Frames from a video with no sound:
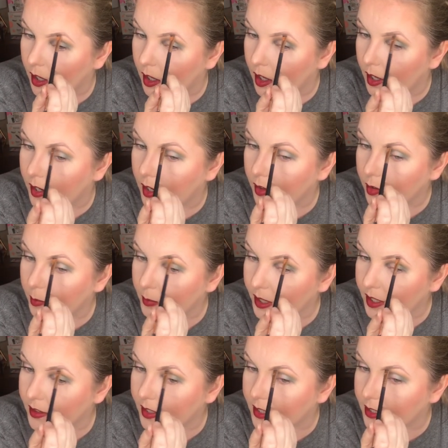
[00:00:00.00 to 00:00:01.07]
Another
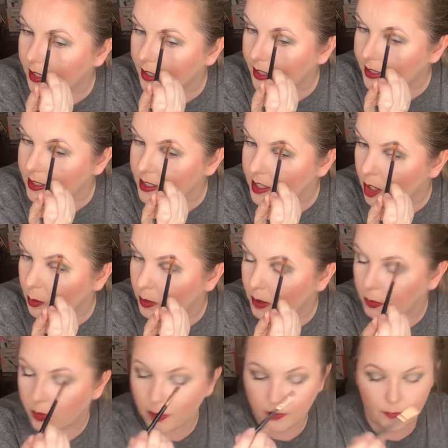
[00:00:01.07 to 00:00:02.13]
big thing I like to tell
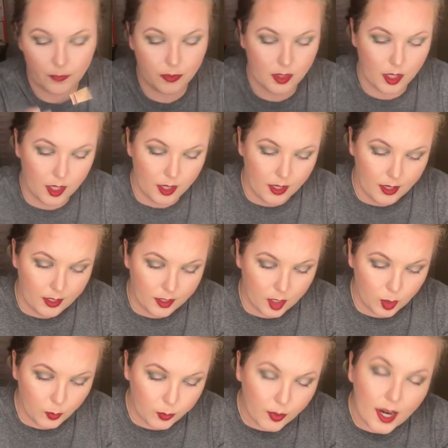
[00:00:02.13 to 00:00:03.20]
people,
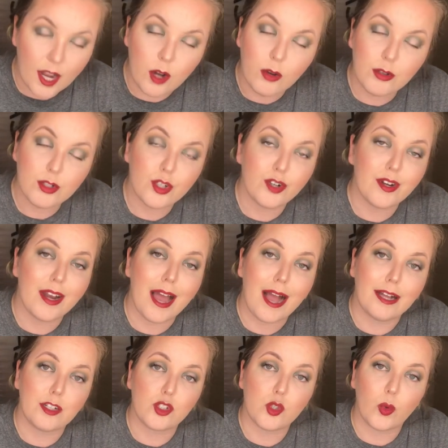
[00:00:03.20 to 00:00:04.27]
your brows are
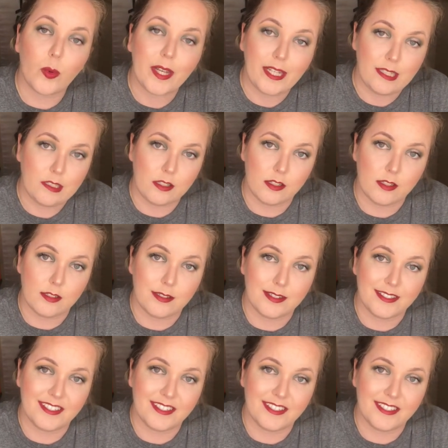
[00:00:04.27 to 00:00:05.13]
not twins.